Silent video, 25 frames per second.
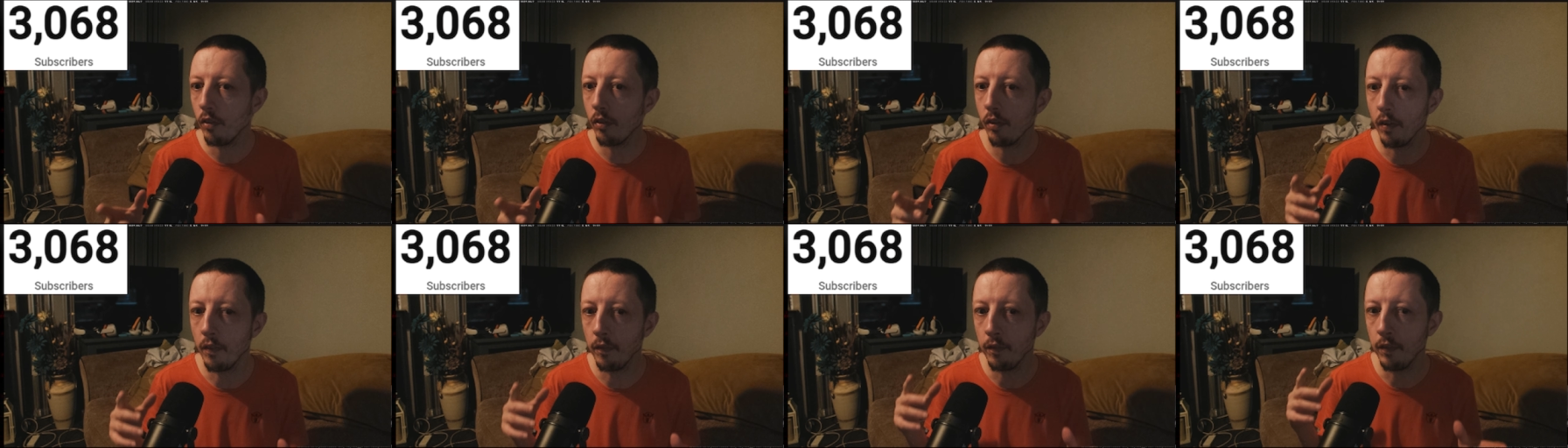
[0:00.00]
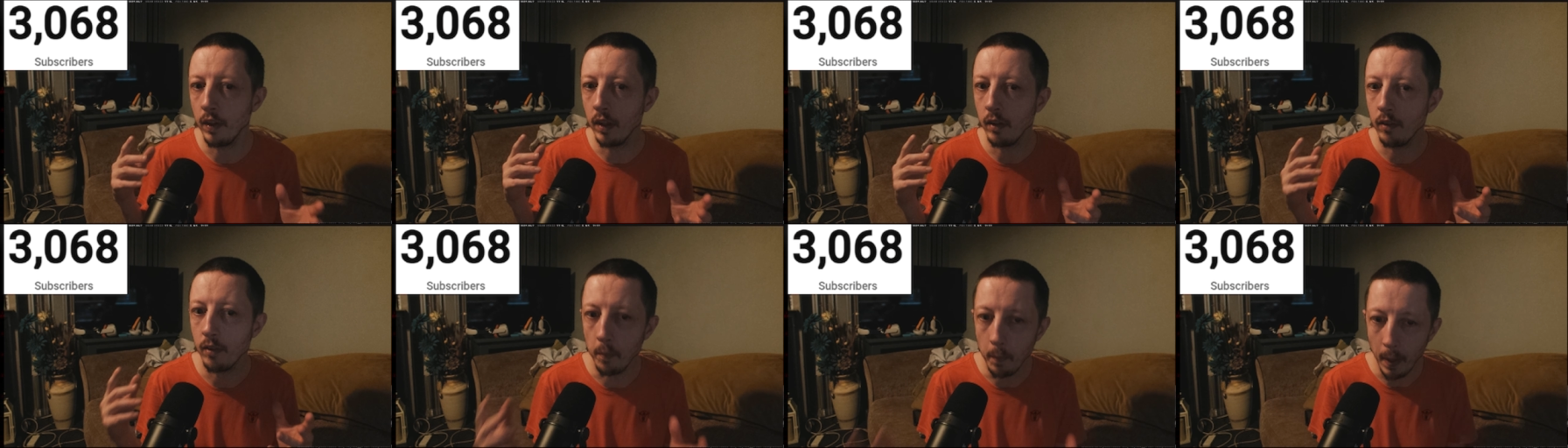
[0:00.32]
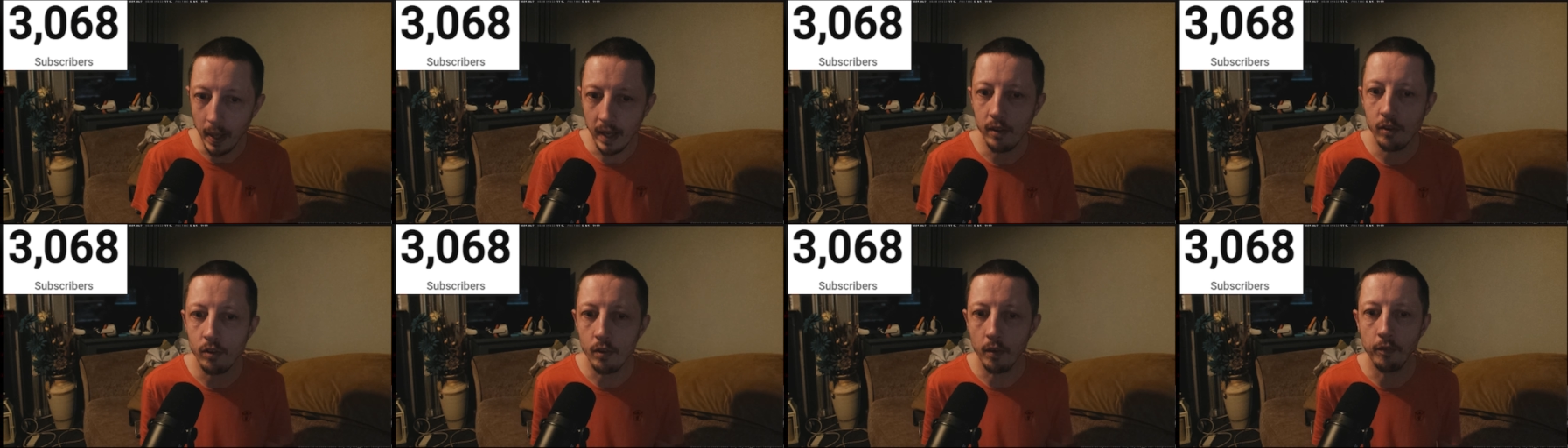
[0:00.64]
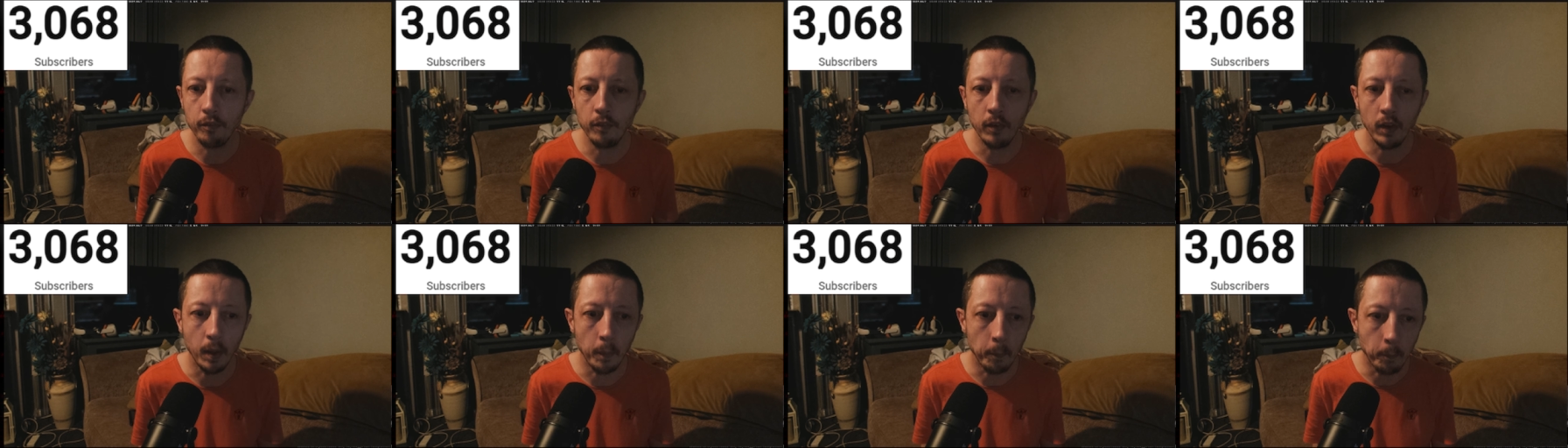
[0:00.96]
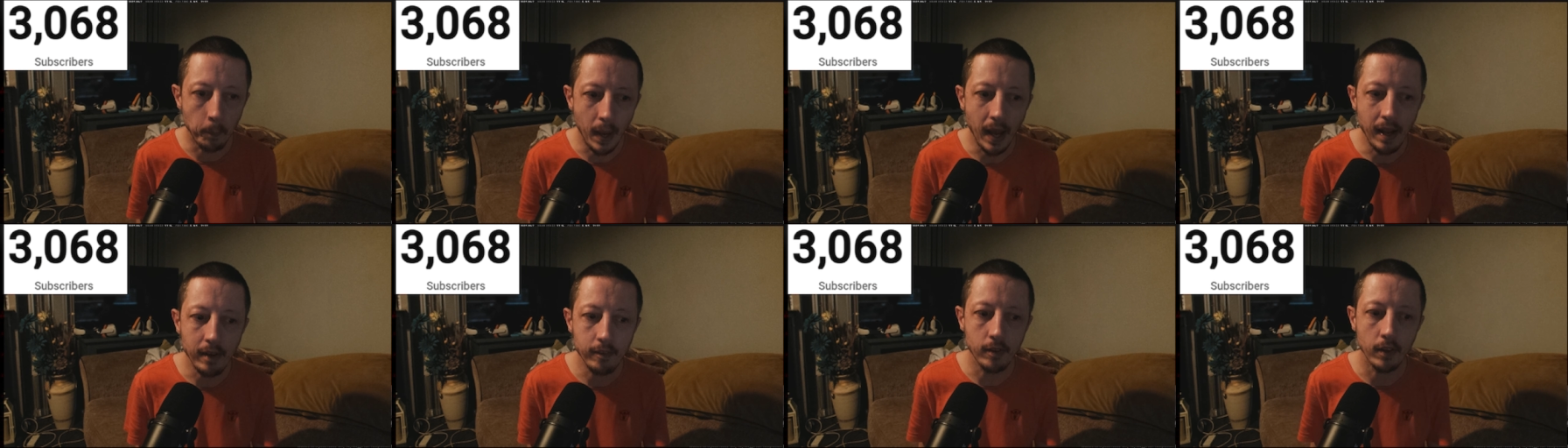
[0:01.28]
something to make something
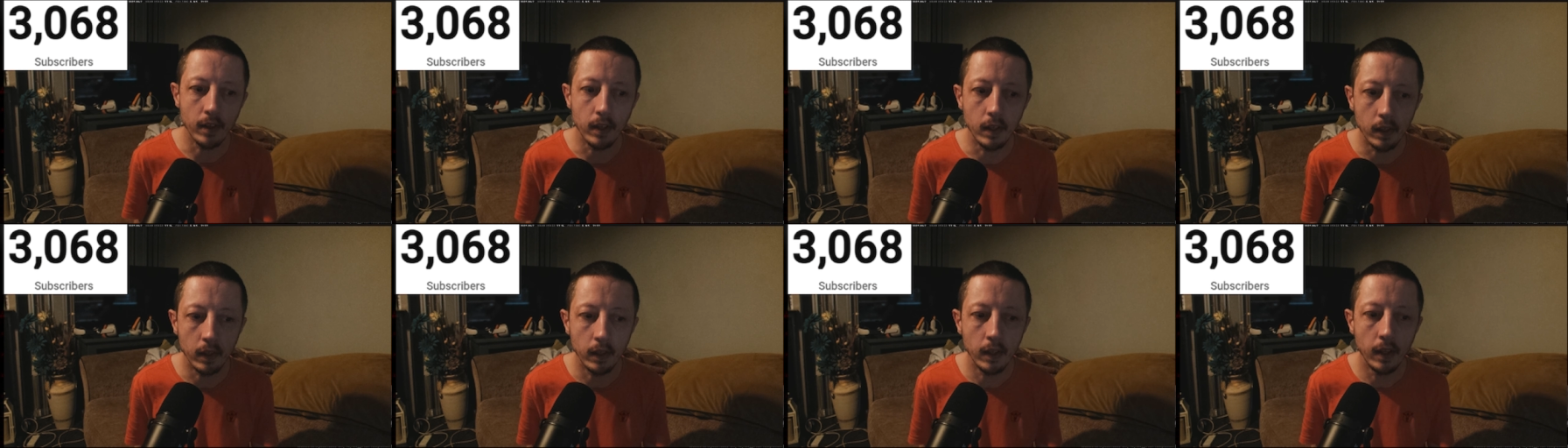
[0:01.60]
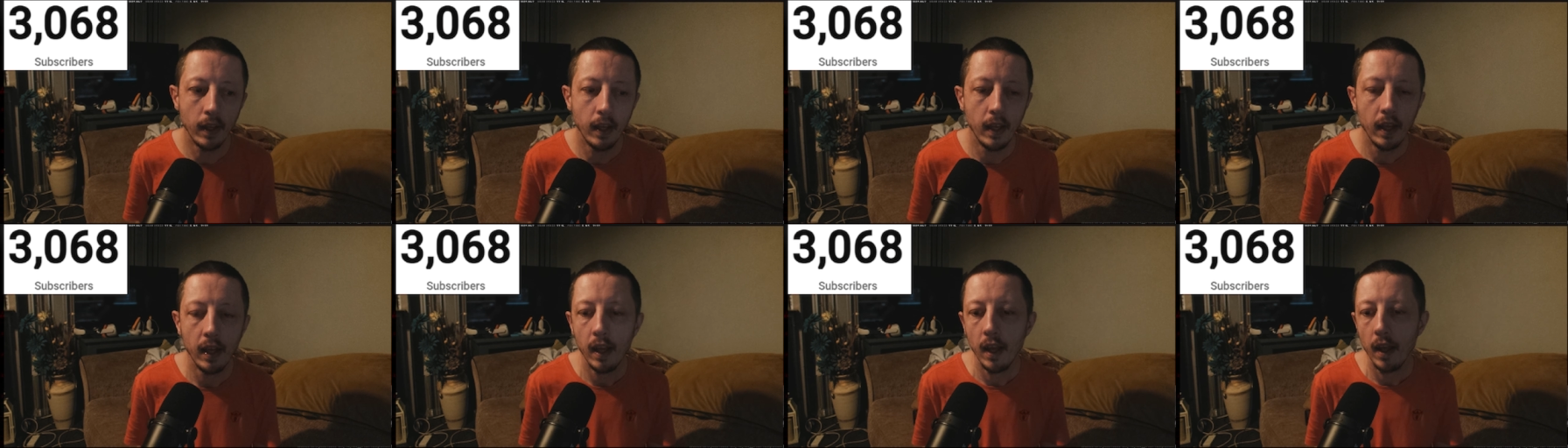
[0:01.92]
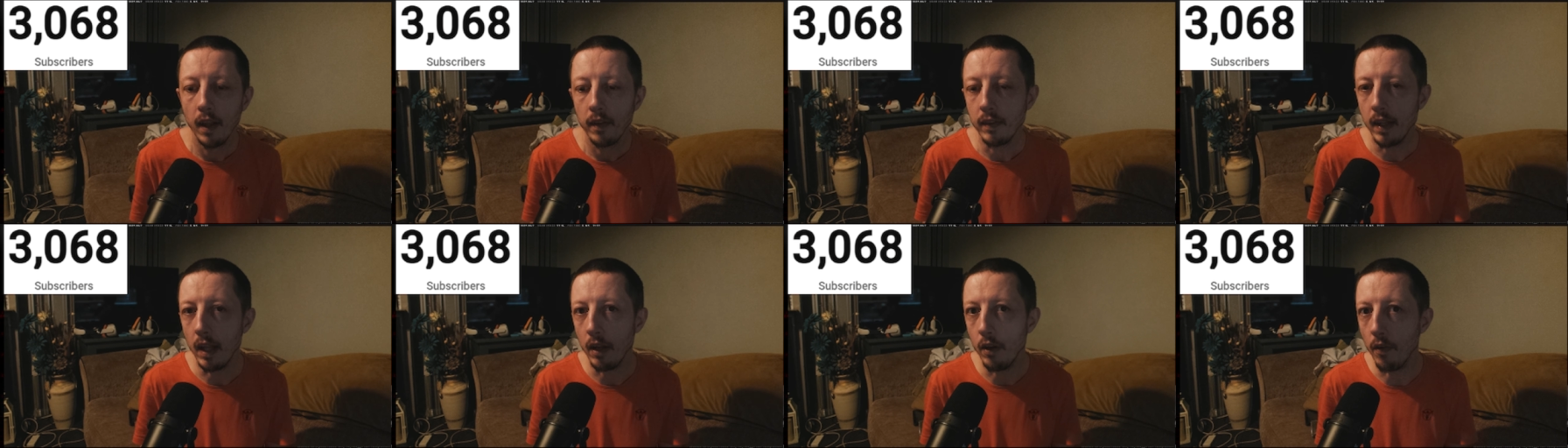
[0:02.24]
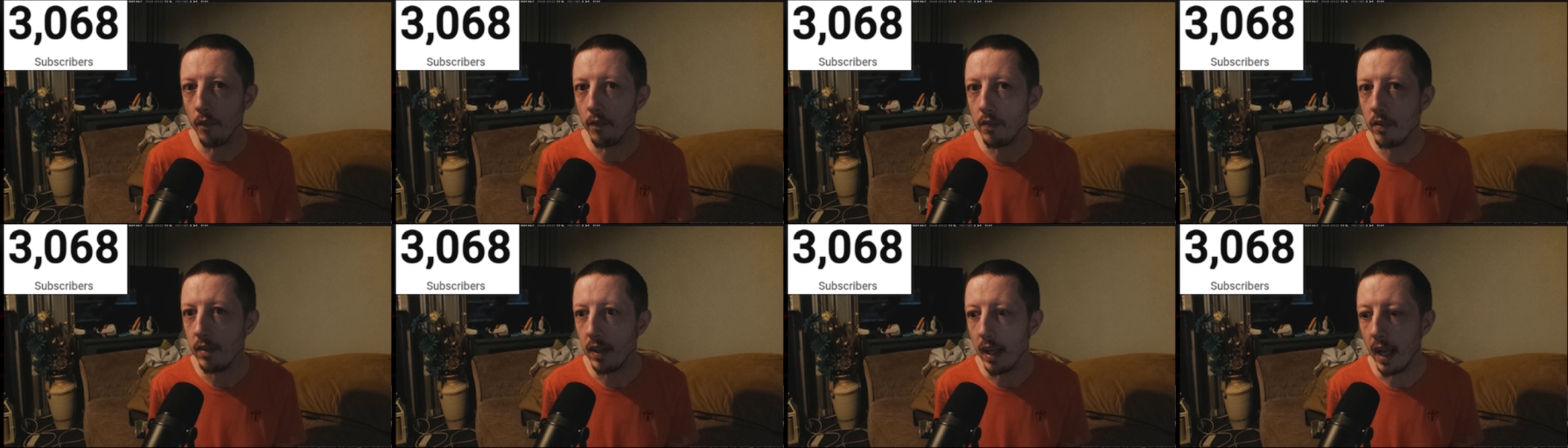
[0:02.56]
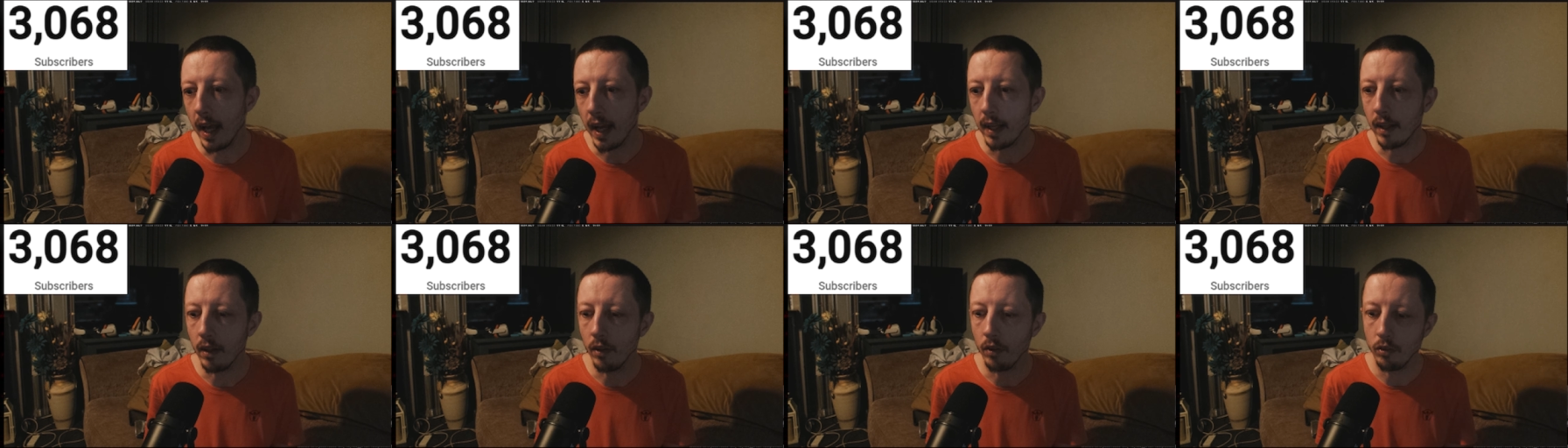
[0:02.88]
better, then obviously
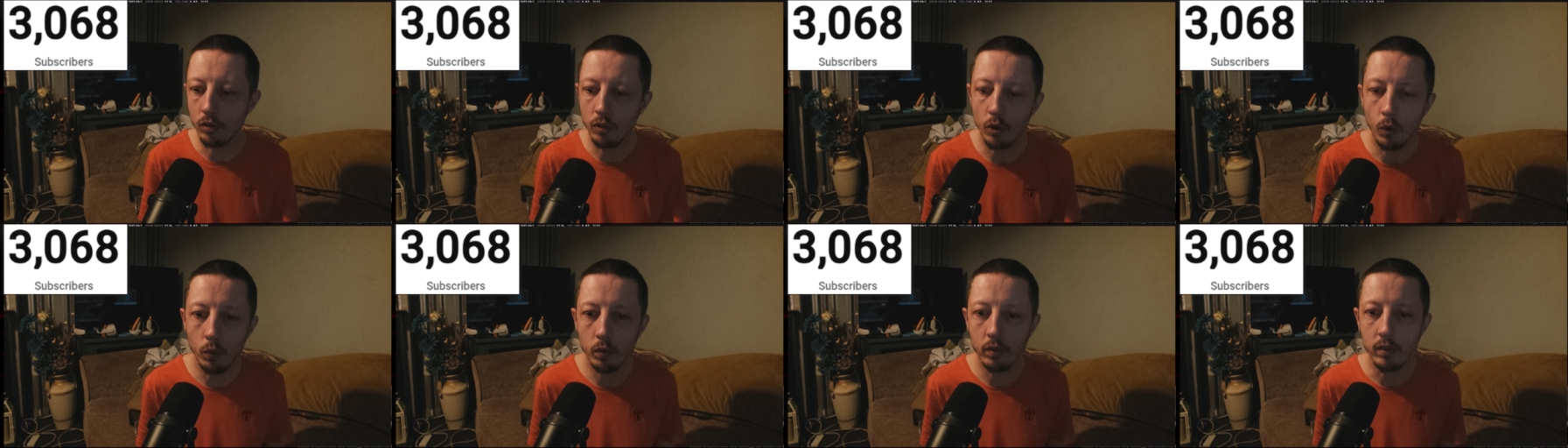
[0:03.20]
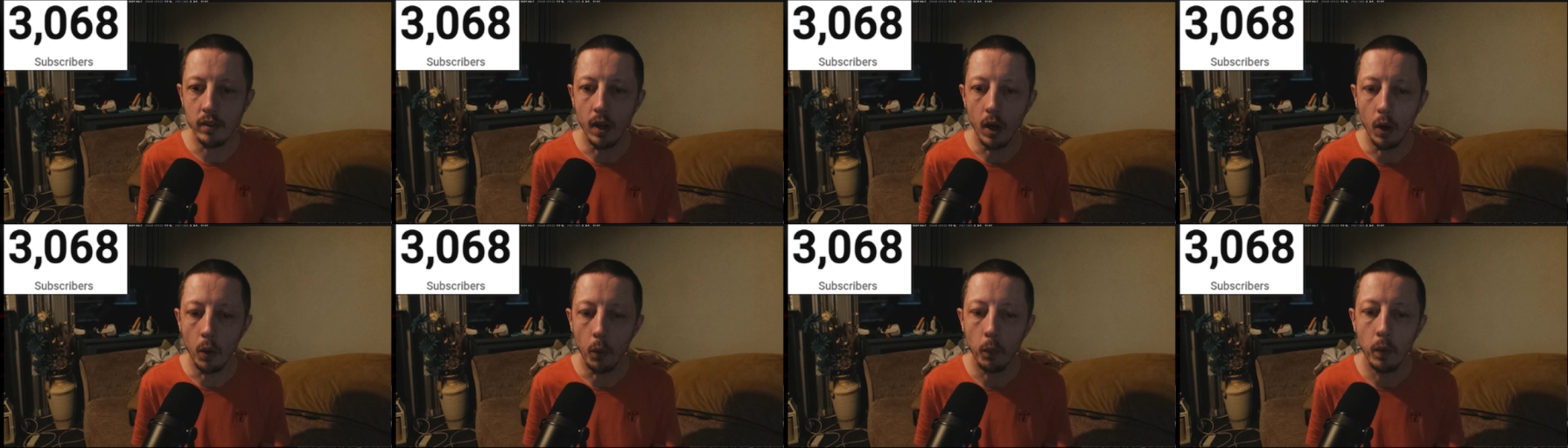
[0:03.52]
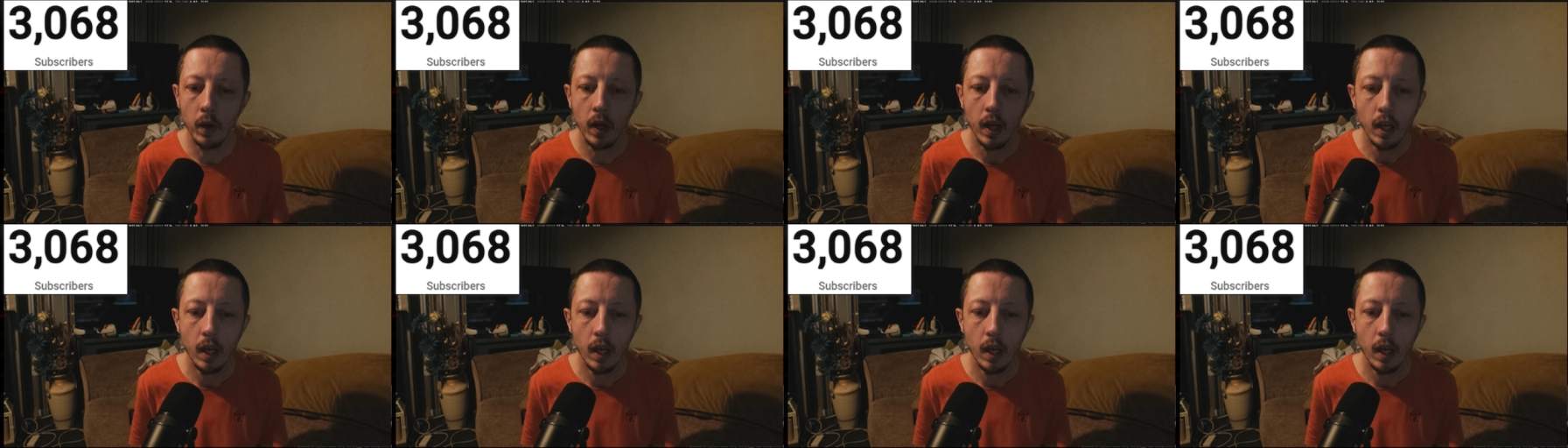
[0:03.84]
I can do so.